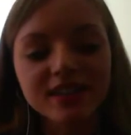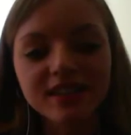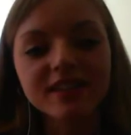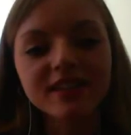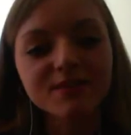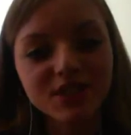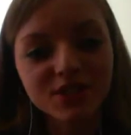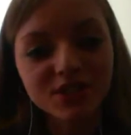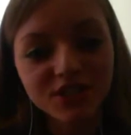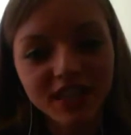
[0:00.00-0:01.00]

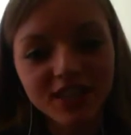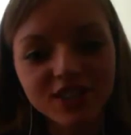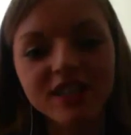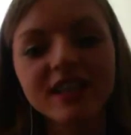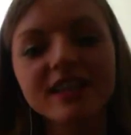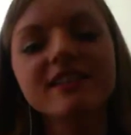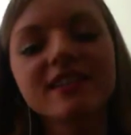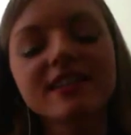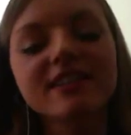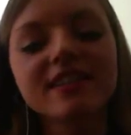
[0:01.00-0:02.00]
digitization and
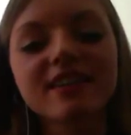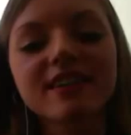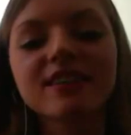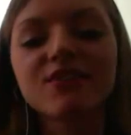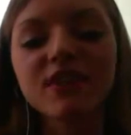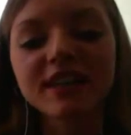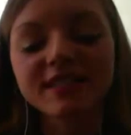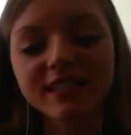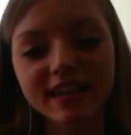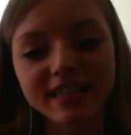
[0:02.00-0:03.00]
in effects
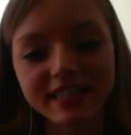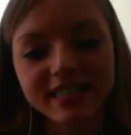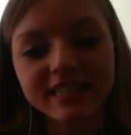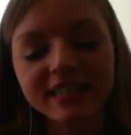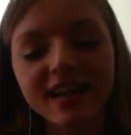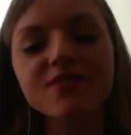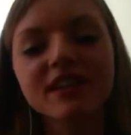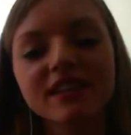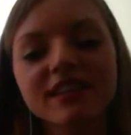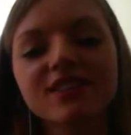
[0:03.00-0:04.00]
that ICT can have
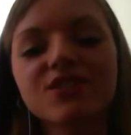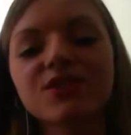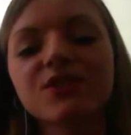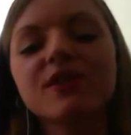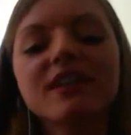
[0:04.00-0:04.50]
can lead to